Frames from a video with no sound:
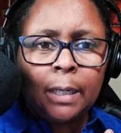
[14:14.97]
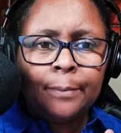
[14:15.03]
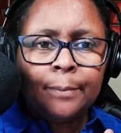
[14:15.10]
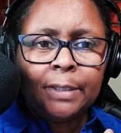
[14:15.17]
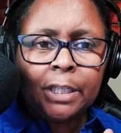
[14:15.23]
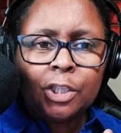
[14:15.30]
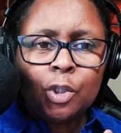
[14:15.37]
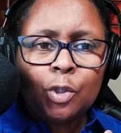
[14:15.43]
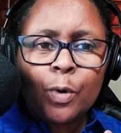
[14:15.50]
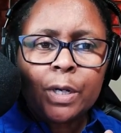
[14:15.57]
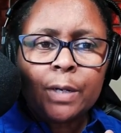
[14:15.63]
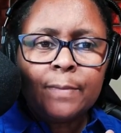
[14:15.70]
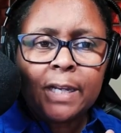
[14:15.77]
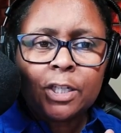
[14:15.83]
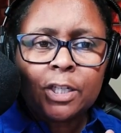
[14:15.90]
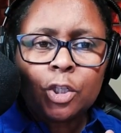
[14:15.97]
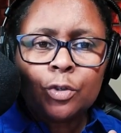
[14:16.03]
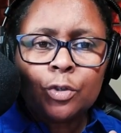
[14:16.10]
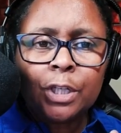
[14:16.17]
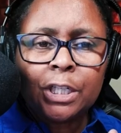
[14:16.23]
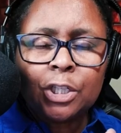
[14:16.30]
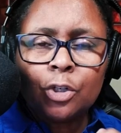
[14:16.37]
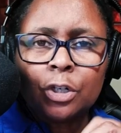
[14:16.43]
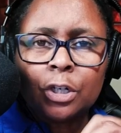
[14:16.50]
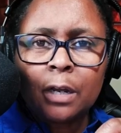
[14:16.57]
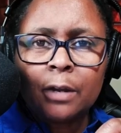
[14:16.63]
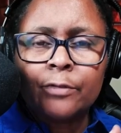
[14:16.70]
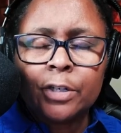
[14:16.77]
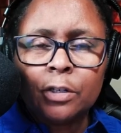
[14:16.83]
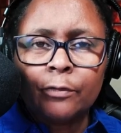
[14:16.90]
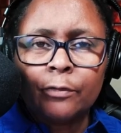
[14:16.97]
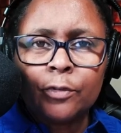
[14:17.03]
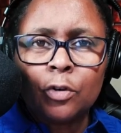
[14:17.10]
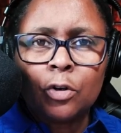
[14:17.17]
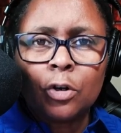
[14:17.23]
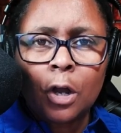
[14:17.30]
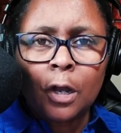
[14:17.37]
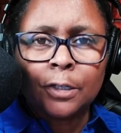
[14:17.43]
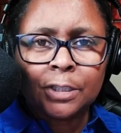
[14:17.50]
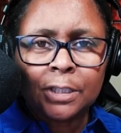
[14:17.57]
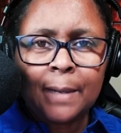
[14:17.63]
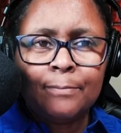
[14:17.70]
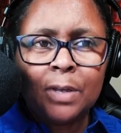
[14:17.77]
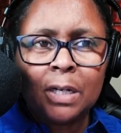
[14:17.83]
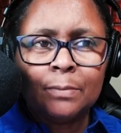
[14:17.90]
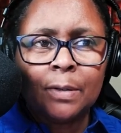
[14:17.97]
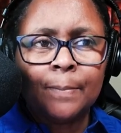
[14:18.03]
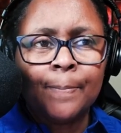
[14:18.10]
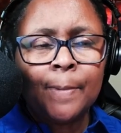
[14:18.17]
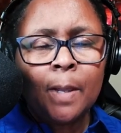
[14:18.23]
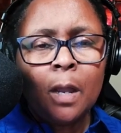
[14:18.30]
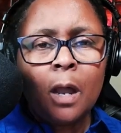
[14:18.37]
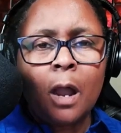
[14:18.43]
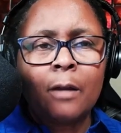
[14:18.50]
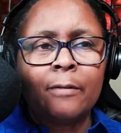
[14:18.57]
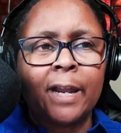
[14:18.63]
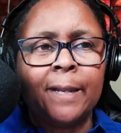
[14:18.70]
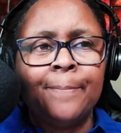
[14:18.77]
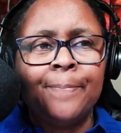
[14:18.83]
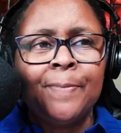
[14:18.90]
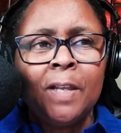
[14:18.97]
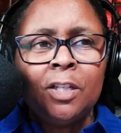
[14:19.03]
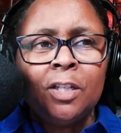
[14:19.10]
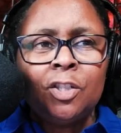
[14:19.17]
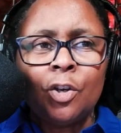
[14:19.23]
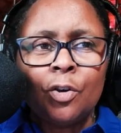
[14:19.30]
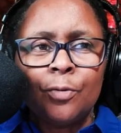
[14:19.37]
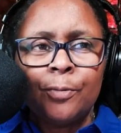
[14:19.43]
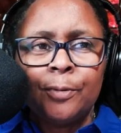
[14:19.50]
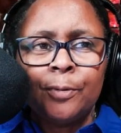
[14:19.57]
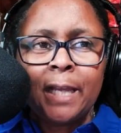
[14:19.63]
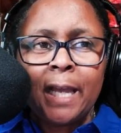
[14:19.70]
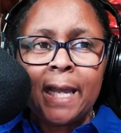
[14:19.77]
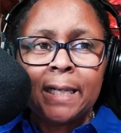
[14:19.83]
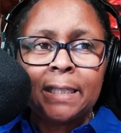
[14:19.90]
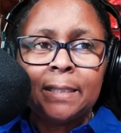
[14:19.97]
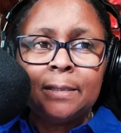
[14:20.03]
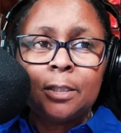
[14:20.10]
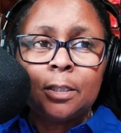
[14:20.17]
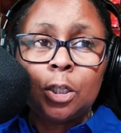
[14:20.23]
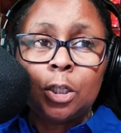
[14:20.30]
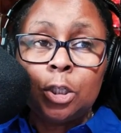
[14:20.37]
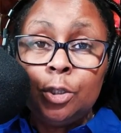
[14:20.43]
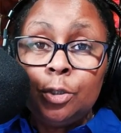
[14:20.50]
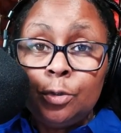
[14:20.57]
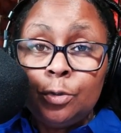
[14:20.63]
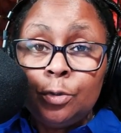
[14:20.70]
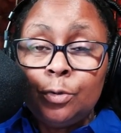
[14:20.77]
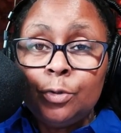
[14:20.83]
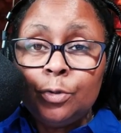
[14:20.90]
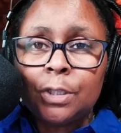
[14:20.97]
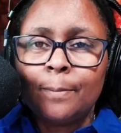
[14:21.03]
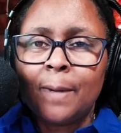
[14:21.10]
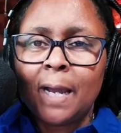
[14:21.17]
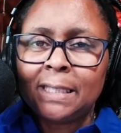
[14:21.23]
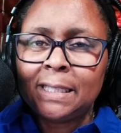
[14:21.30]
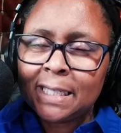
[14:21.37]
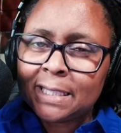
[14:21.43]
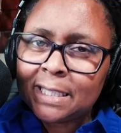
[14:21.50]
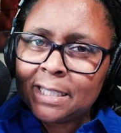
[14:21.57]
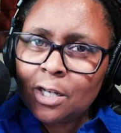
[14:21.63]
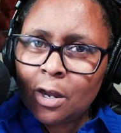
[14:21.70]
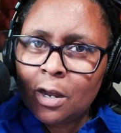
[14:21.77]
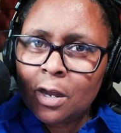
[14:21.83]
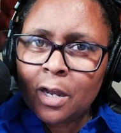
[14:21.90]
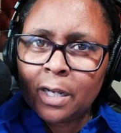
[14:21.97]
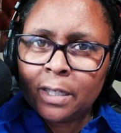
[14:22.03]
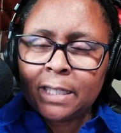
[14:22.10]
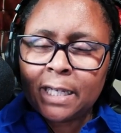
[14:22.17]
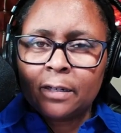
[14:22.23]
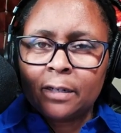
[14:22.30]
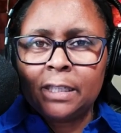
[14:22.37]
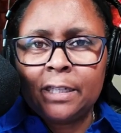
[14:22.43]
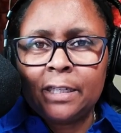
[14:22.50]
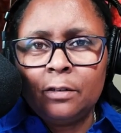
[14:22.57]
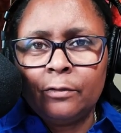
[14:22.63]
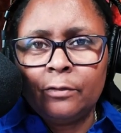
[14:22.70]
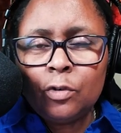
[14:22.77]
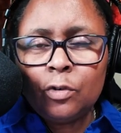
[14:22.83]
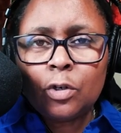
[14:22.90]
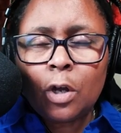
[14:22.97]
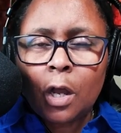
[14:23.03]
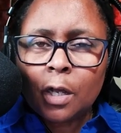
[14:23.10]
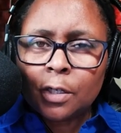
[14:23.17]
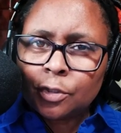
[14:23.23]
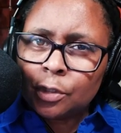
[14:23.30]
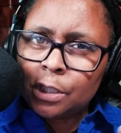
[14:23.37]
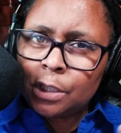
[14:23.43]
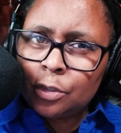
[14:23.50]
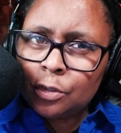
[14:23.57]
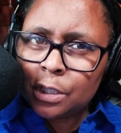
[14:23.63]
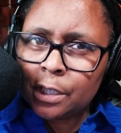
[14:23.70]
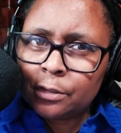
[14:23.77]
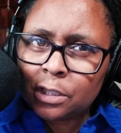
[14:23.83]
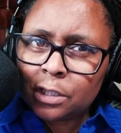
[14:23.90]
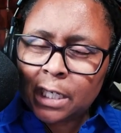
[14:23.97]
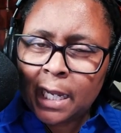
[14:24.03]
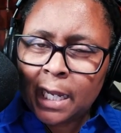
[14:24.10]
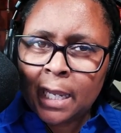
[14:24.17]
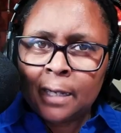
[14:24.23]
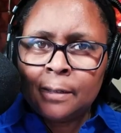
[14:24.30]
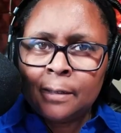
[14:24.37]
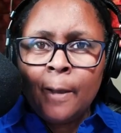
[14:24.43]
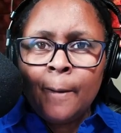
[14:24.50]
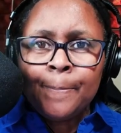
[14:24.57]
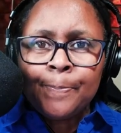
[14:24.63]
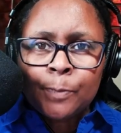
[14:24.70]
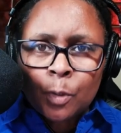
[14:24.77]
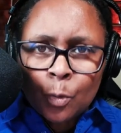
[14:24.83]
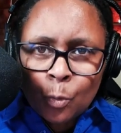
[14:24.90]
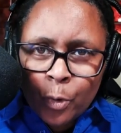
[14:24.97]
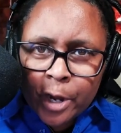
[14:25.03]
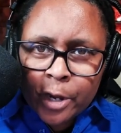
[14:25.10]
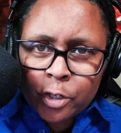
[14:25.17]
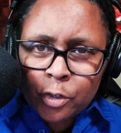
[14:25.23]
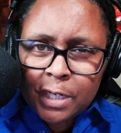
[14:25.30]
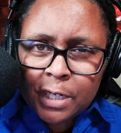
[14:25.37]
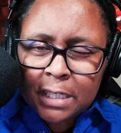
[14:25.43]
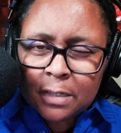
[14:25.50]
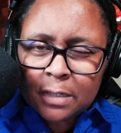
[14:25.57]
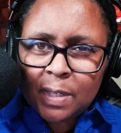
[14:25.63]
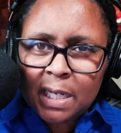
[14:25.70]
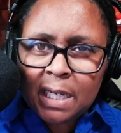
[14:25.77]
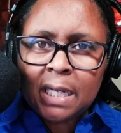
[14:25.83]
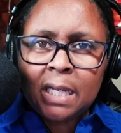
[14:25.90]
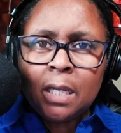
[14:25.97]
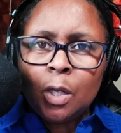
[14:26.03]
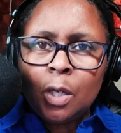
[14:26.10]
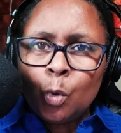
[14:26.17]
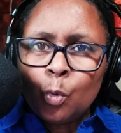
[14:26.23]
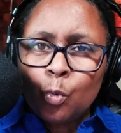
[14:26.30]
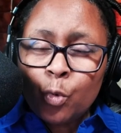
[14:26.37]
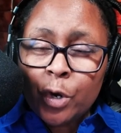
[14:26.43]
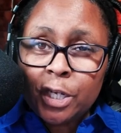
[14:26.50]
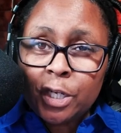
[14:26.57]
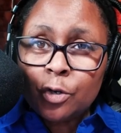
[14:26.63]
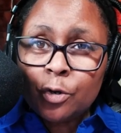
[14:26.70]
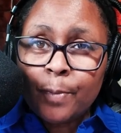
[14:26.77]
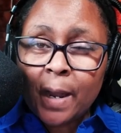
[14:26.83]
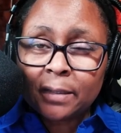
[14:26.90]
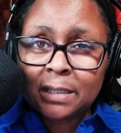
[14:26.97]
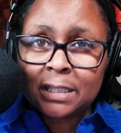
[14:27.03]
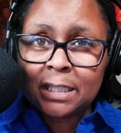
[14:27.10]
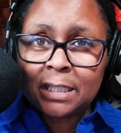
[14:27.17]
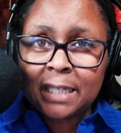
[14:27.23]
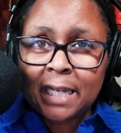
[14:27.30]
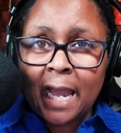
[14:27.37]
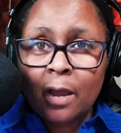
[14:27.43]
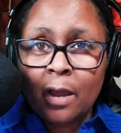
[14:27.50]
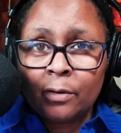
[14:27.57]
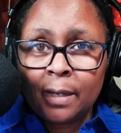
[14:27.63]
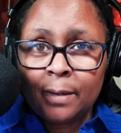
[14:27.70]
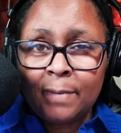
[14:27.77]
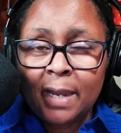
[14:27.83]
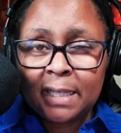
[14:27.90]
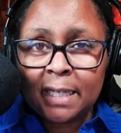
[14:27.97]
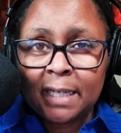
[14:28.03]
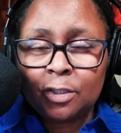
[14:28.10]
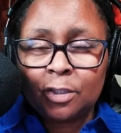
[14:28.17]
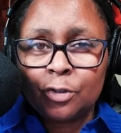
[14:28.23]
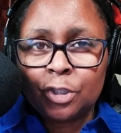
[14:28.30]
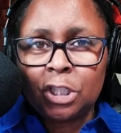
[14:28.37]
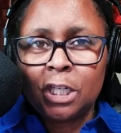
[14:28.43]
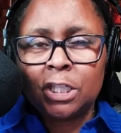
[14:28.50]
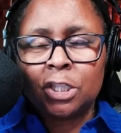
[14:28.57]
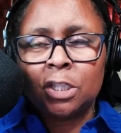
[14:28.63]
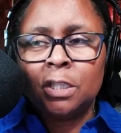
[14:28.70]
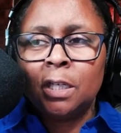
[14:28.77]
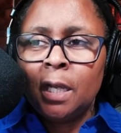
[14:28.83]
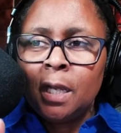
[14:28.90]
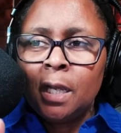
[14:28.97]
because you want to make sure that you're covering your fuel costs at minimum. All right. So that concludes my lesson on calculating your fuel costs so that you can understand where you need to be when you're about to sit down and make that negotiation.